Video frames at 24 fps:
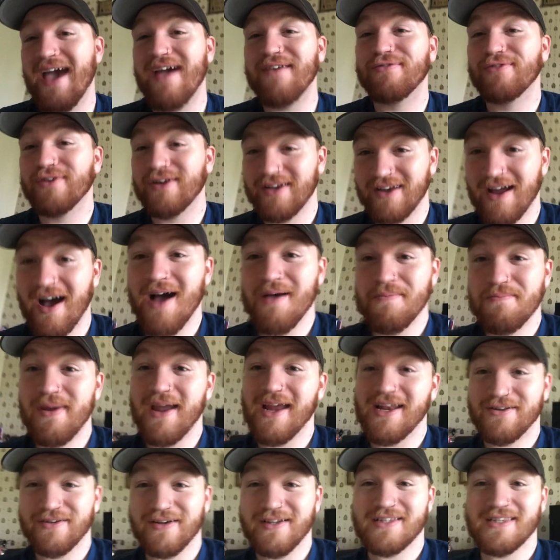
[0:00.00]
every
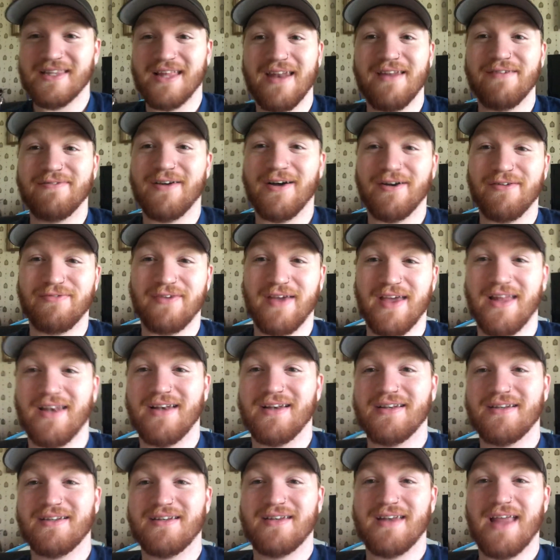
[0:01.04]
non-Patriots NFL
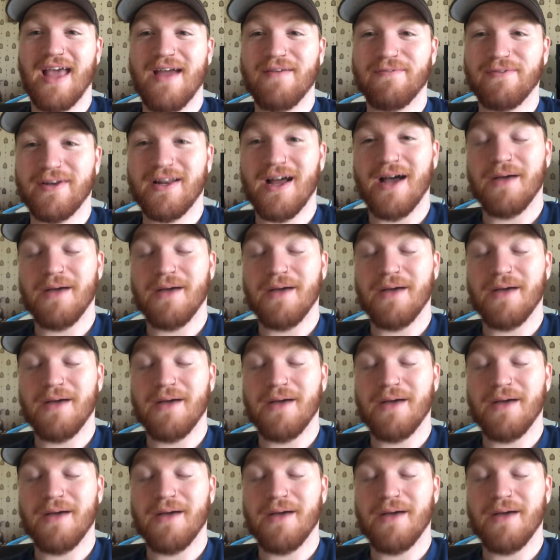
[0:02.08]
fan, every